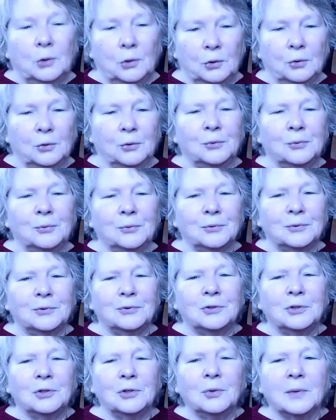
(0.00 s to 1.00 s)
you
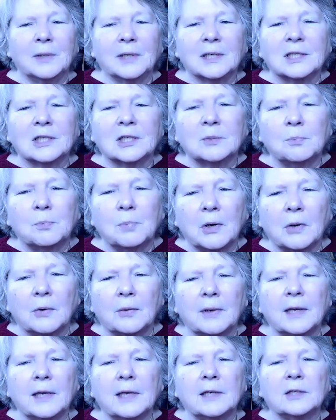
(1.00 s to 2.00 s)
to
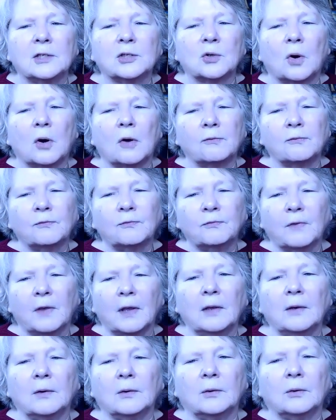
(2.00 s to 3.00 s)
experience or
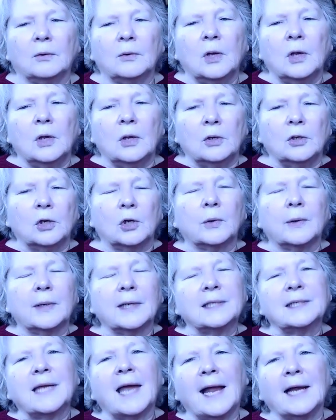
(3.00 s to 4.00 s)
feel
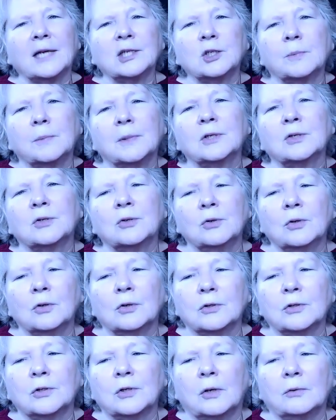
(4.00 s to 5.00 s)
your attachment to
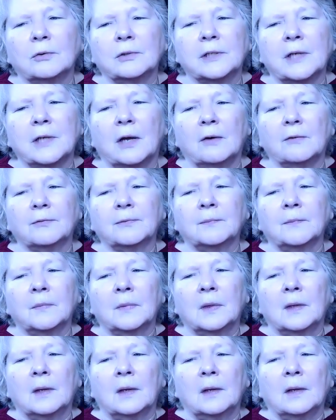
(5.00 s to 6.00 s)
your soul self.